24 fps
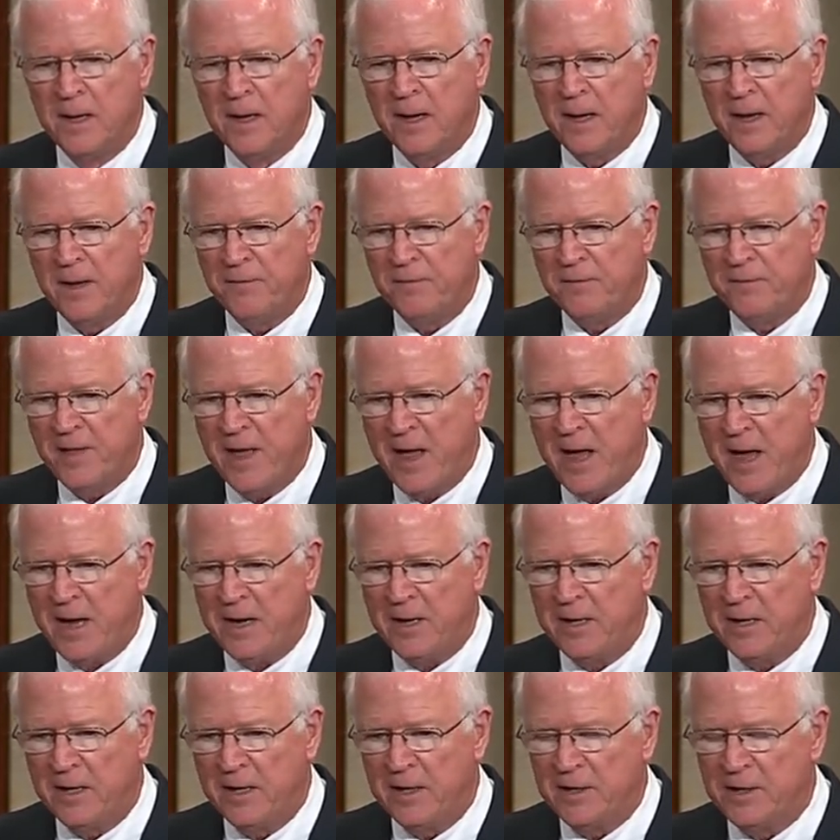and
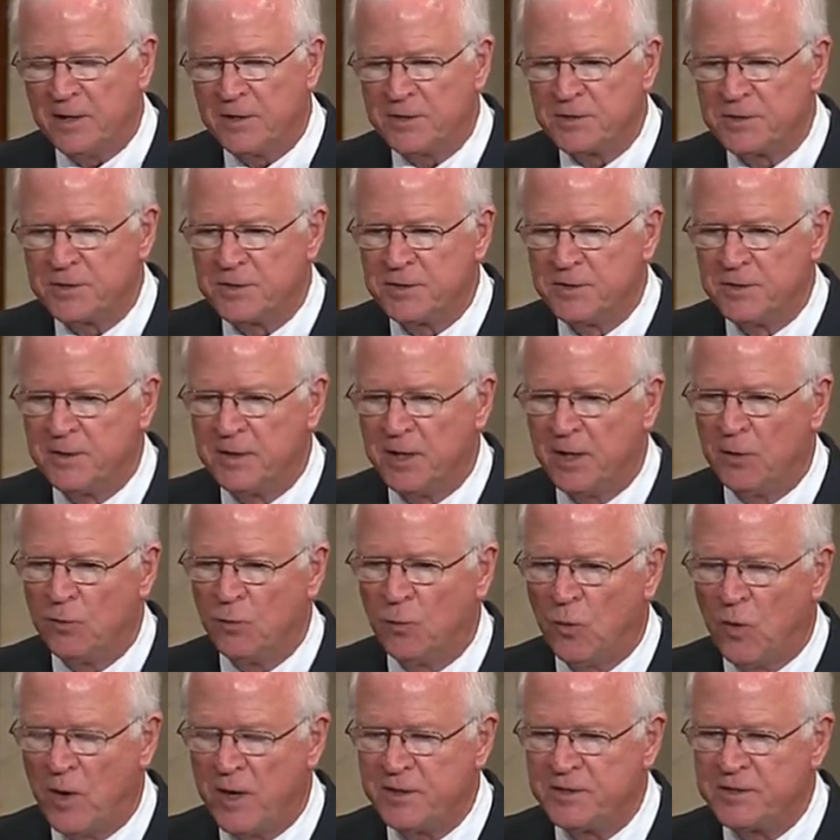that is that
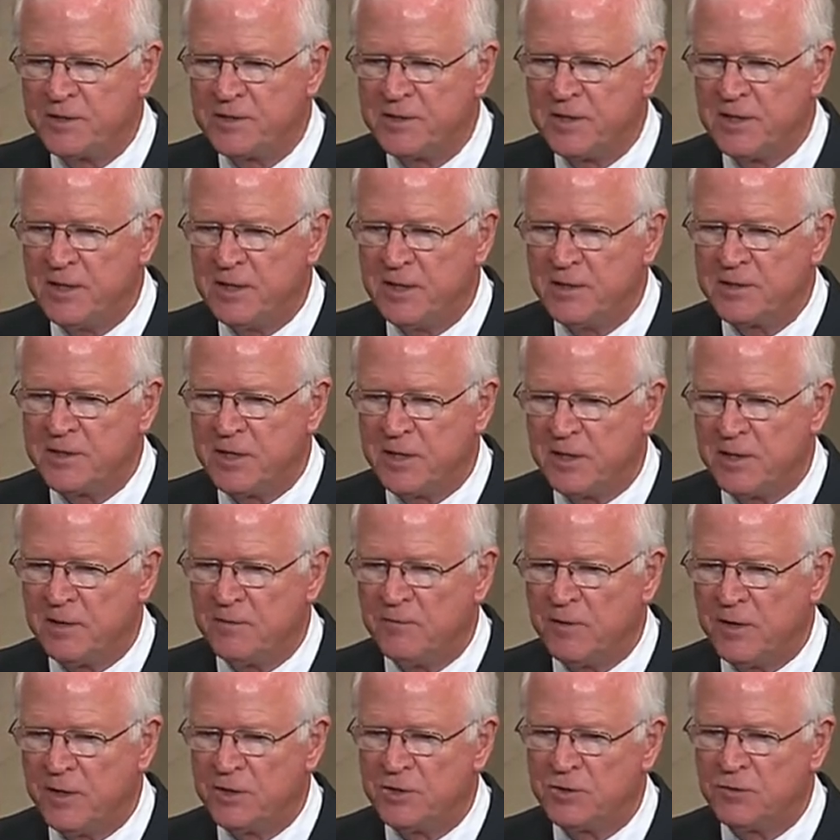once these
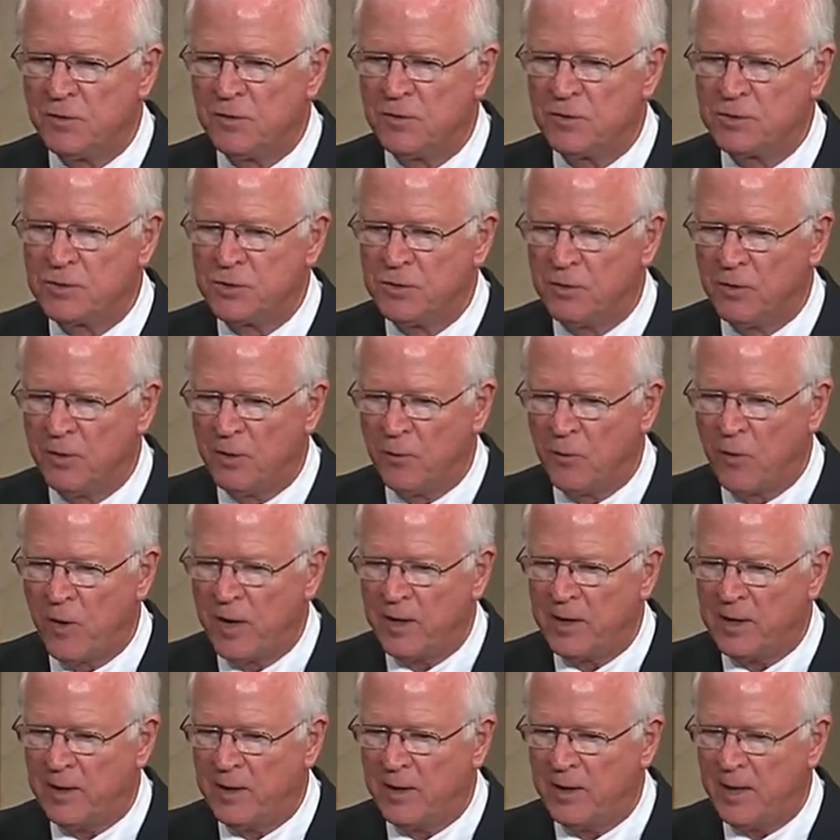individuals who are
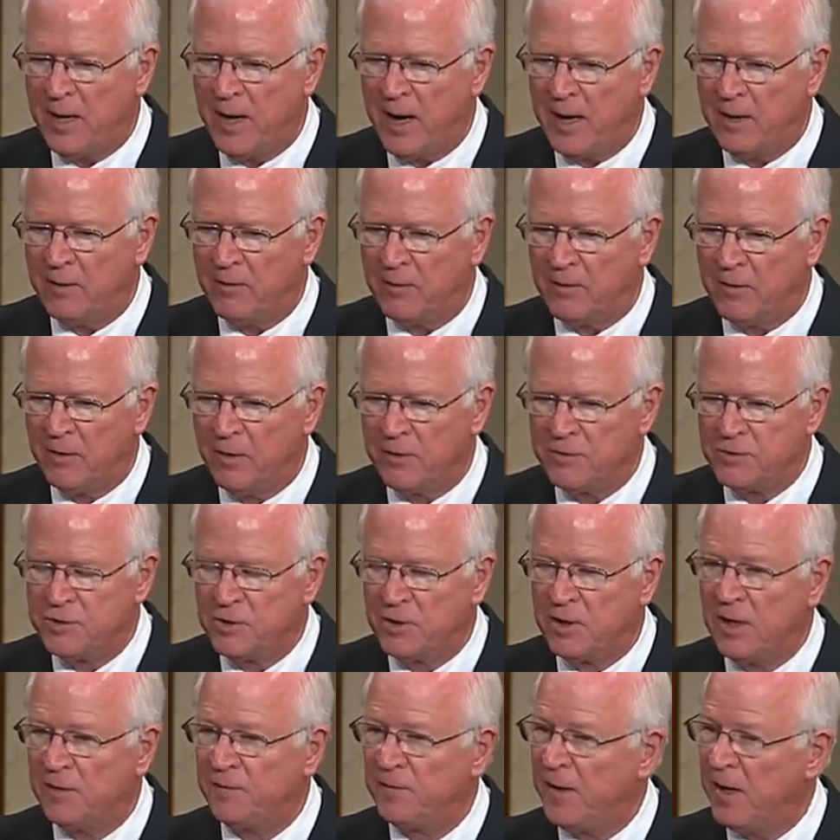working in agriculture
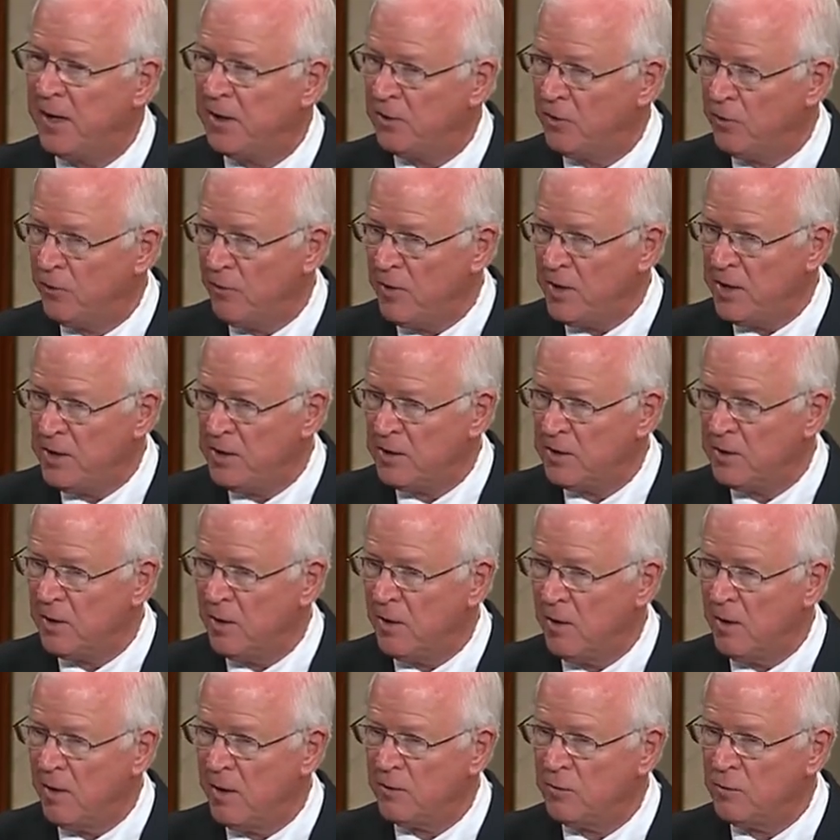get that green
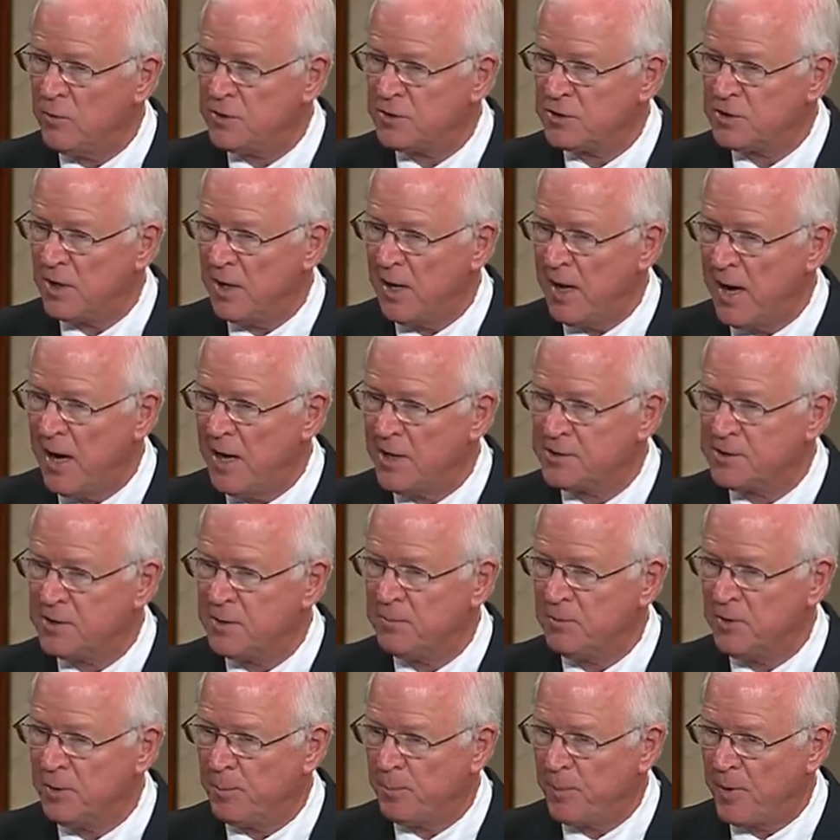card, which allows
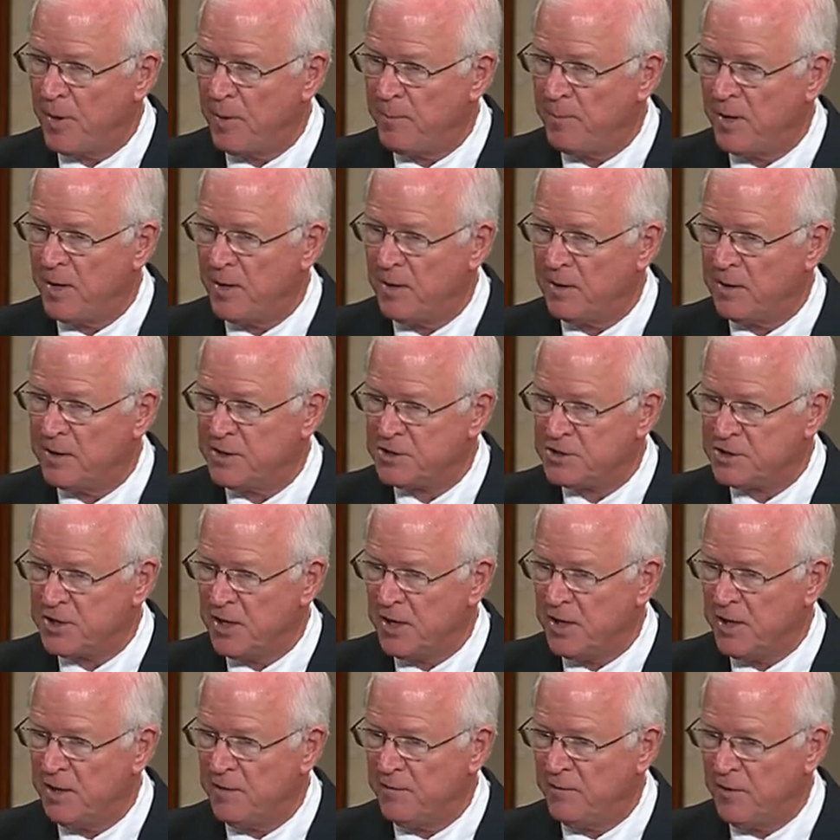them to permanently
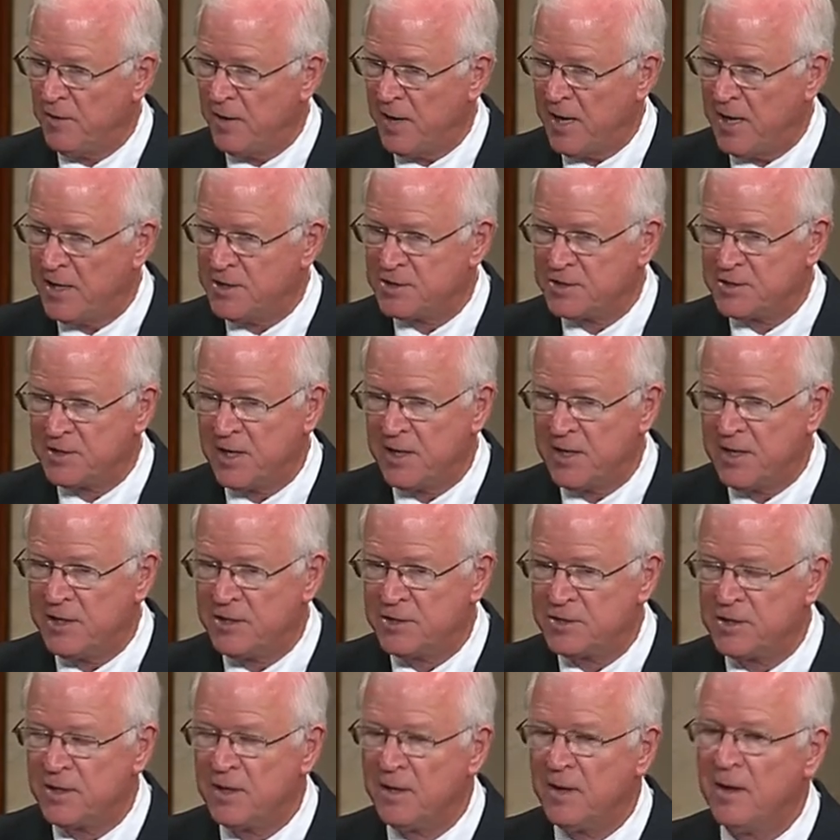stay in the United
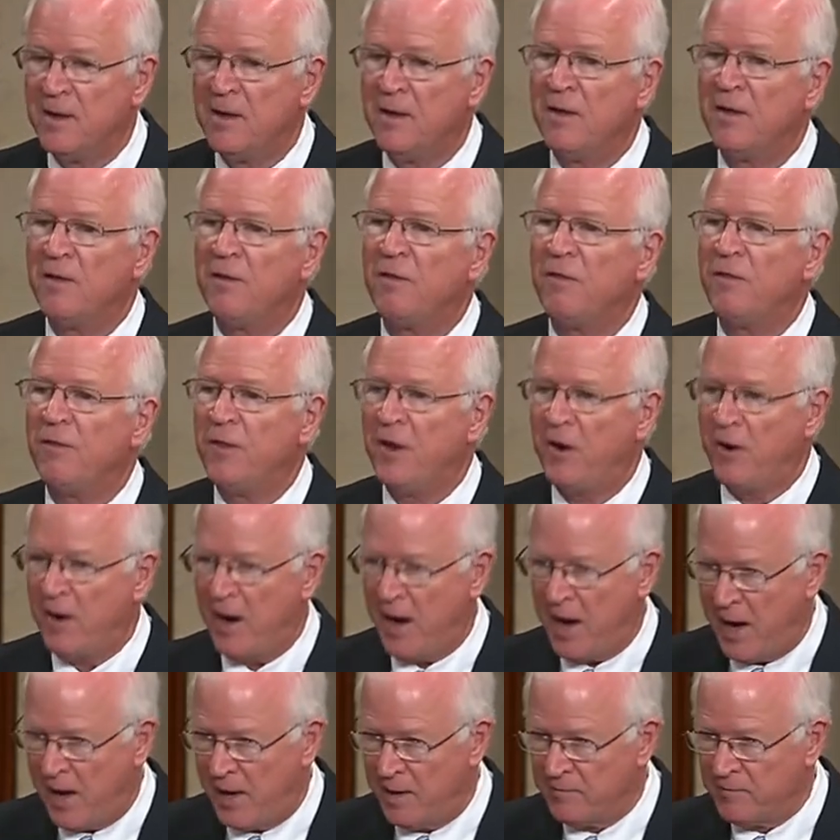States, they're
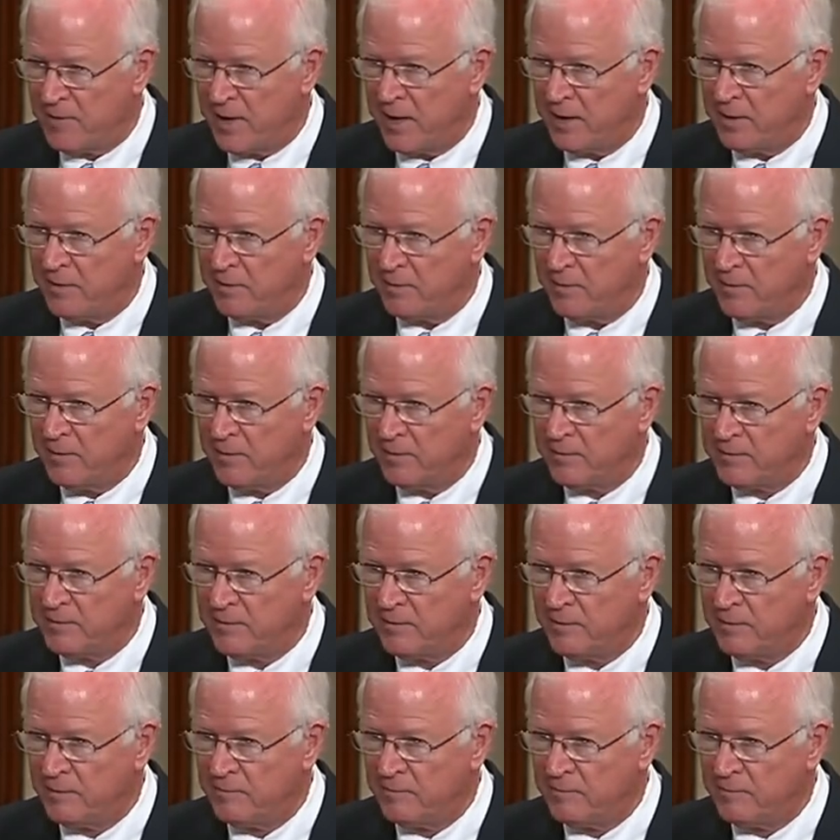out of agriculture.